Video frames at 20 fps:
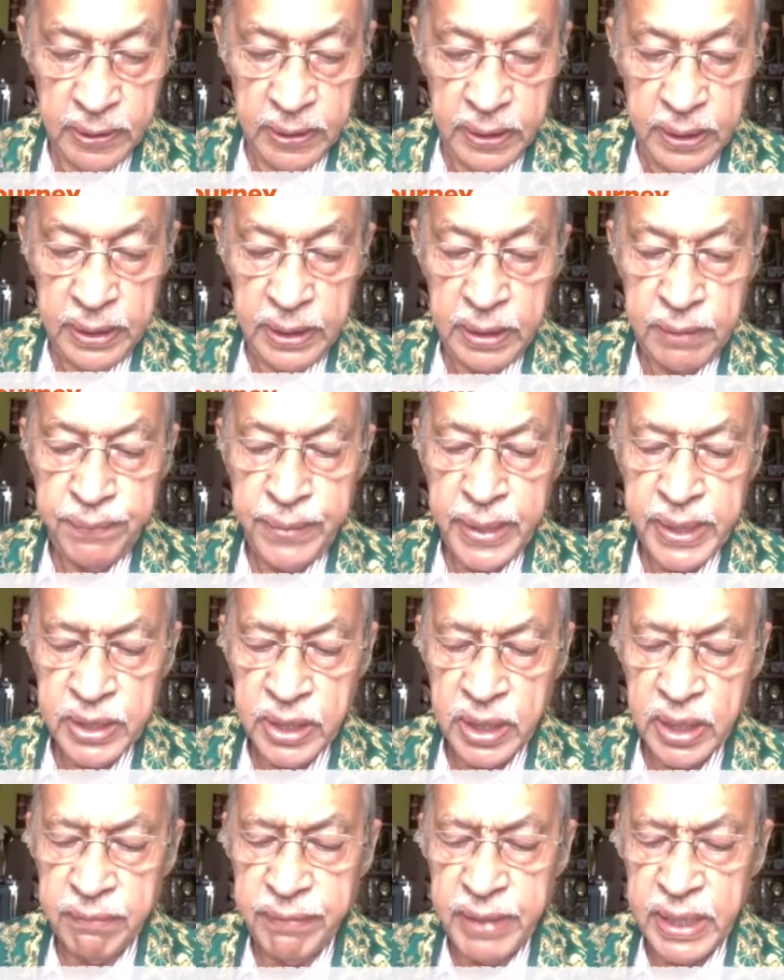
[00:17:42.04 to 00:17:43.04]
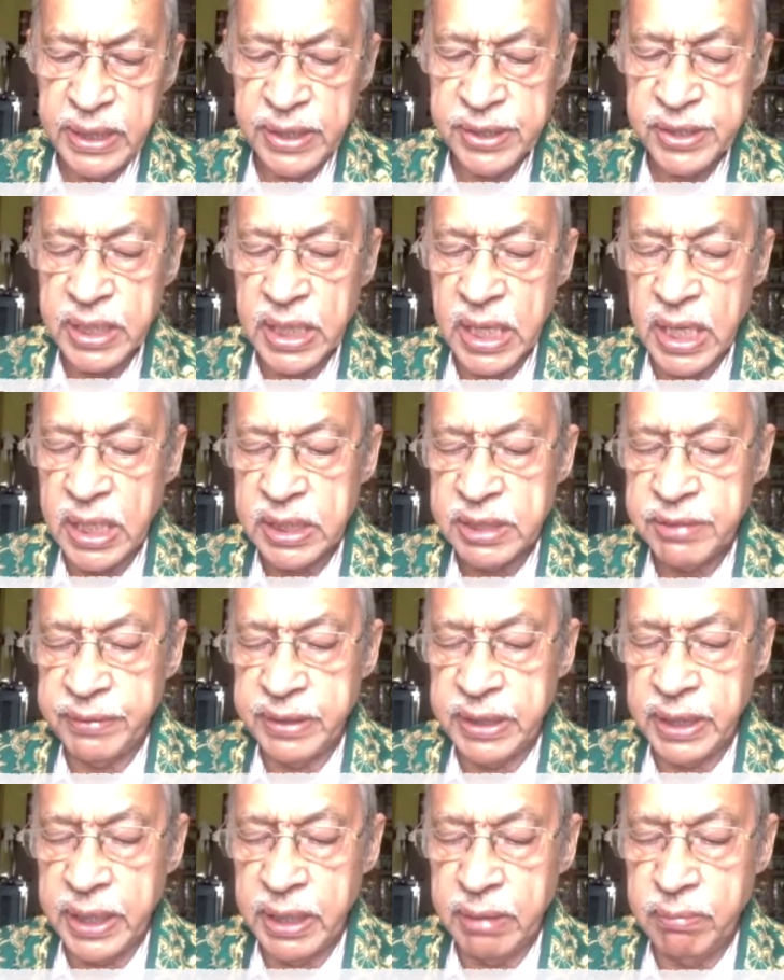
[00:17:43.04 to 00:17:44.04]
In fact, Rigveda starts with
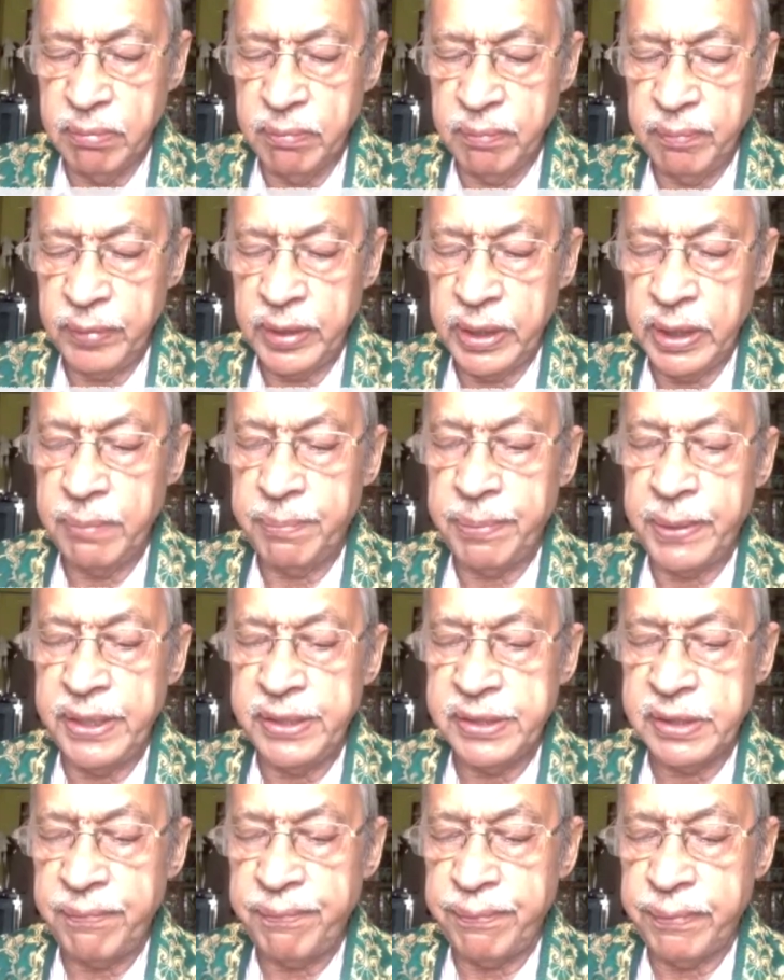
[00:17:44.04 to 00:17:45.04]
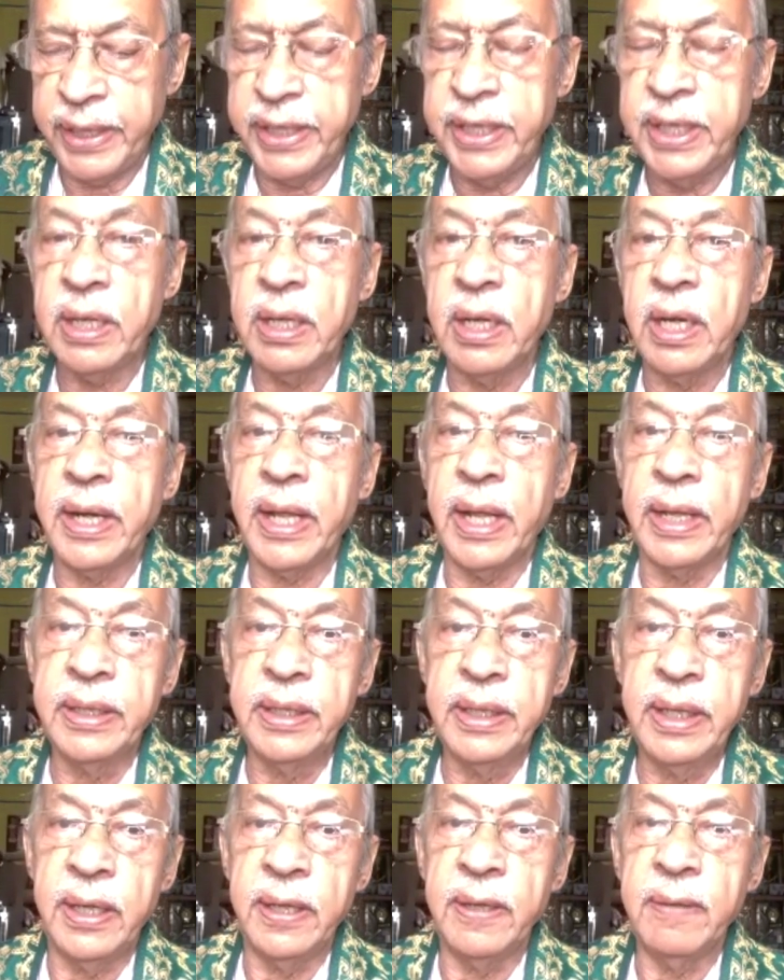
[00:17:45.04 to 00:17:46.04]
a hymn in praise of fire god
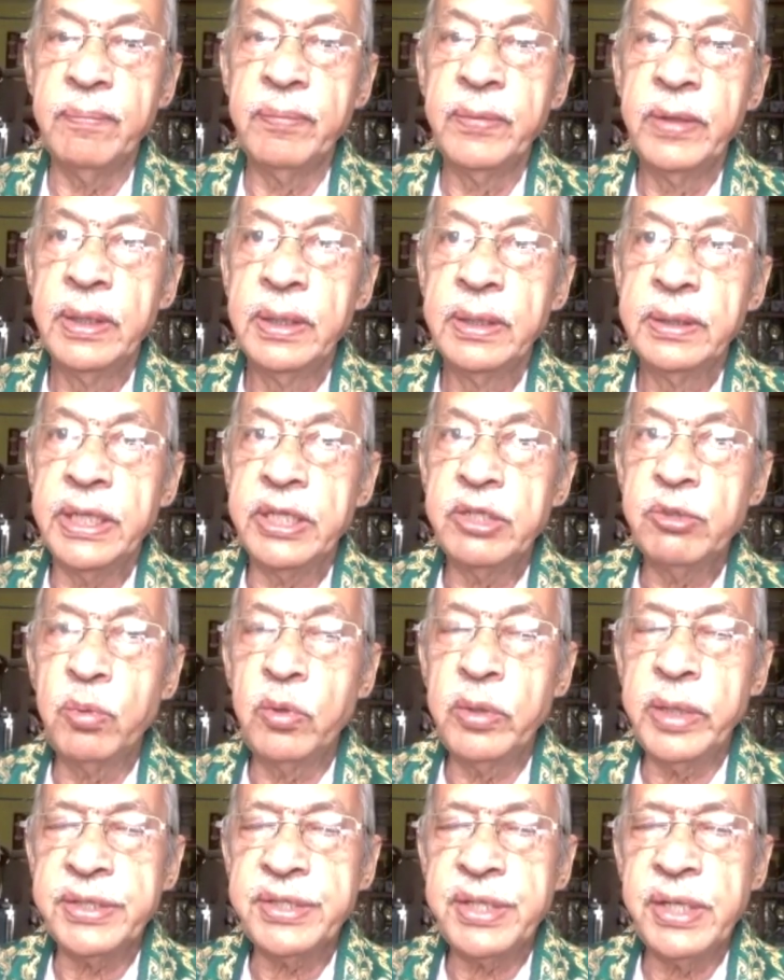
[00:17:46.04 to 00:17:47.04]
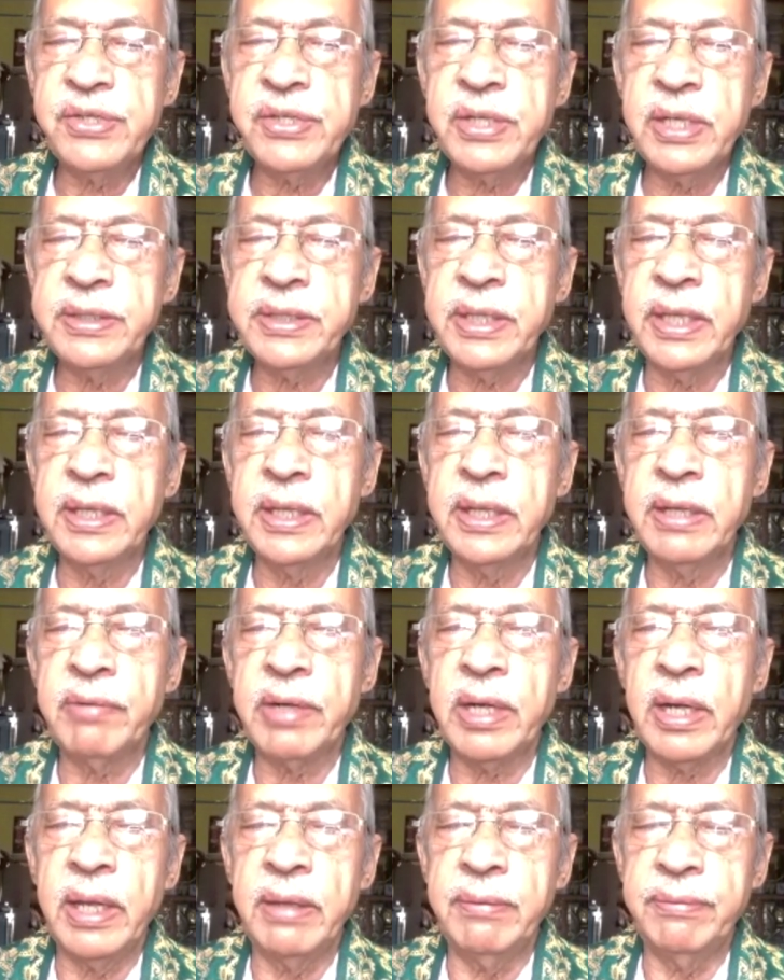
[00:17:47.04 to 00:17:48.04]
Agni. That is more mm. essential thing in
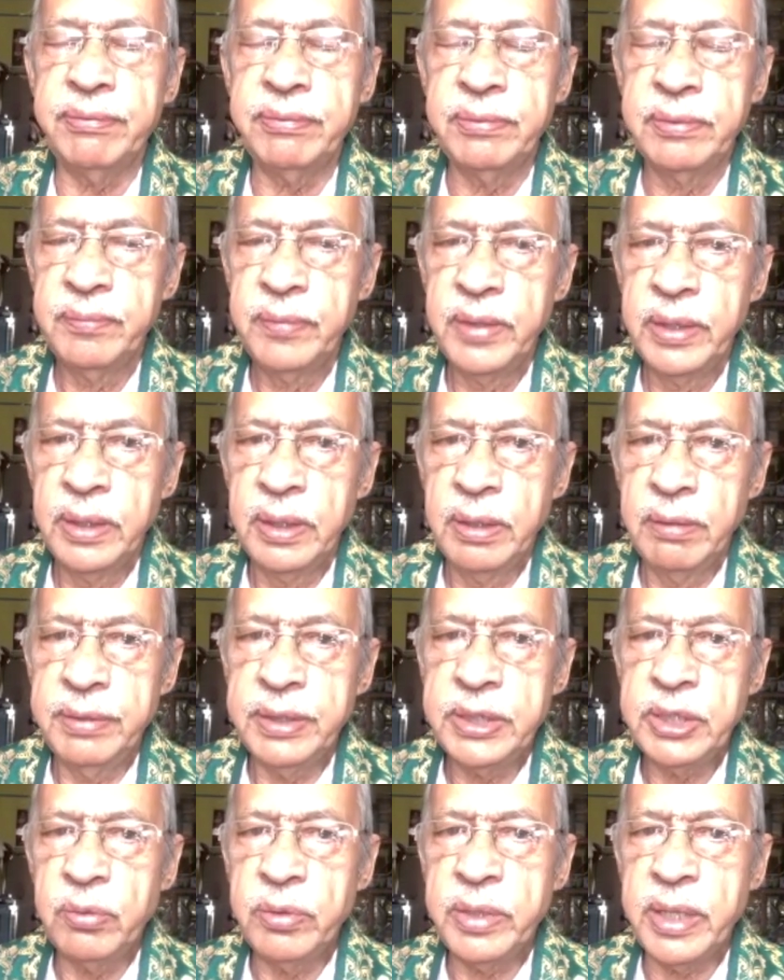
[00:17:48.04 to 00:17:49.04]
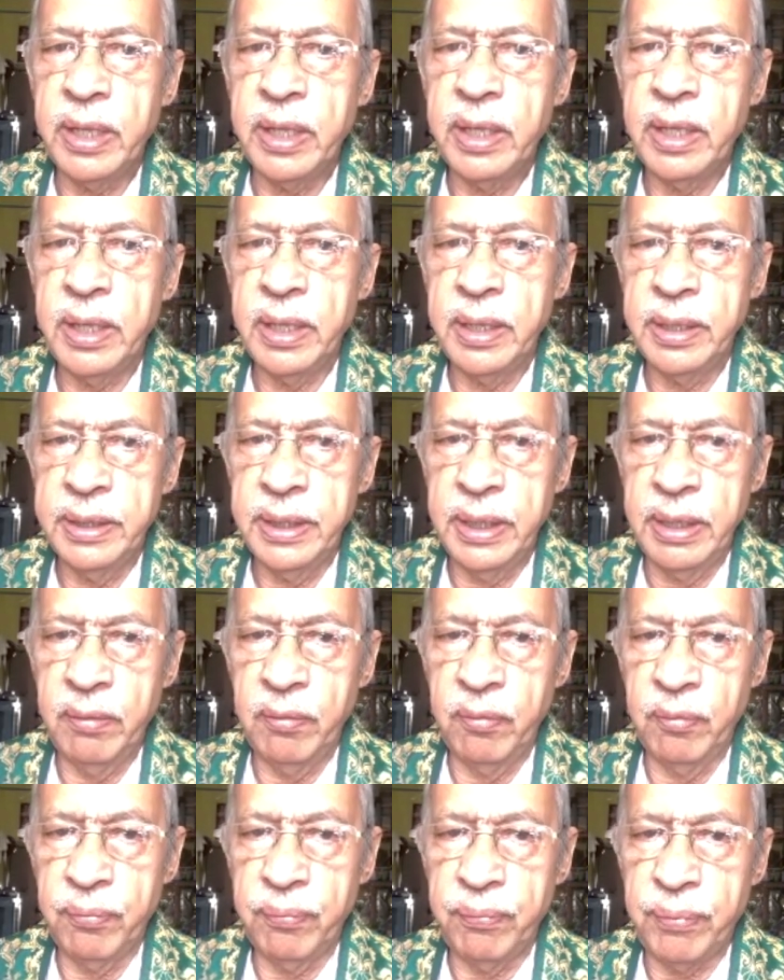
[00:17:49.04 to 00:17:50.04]
our life. Without uh,
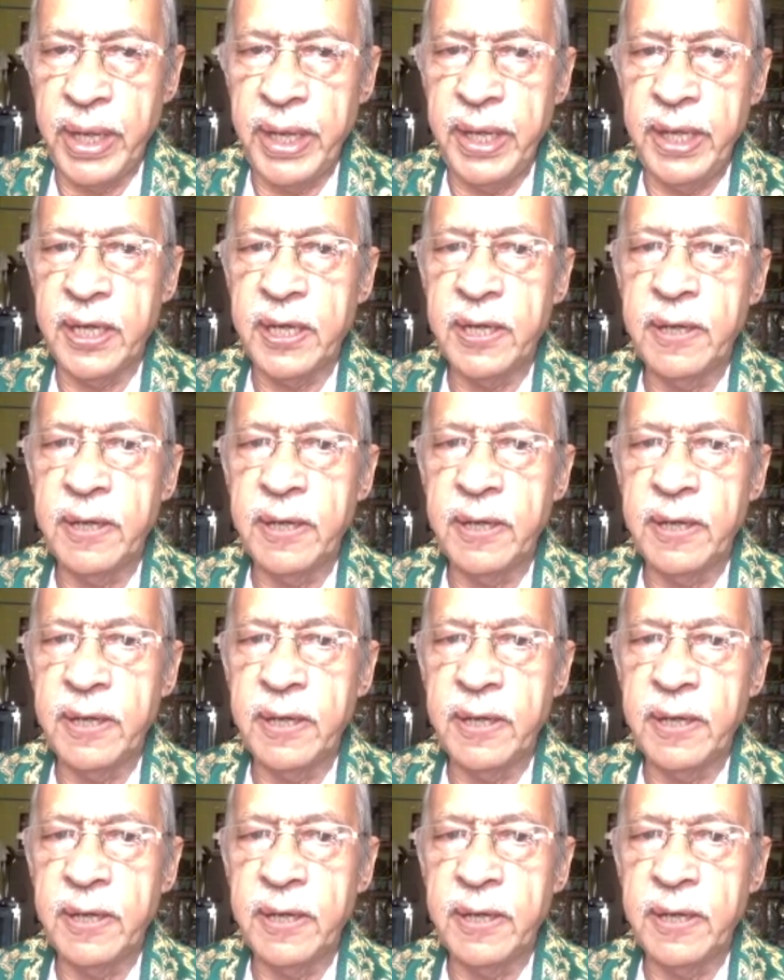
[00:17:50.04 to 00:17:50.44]
the fire,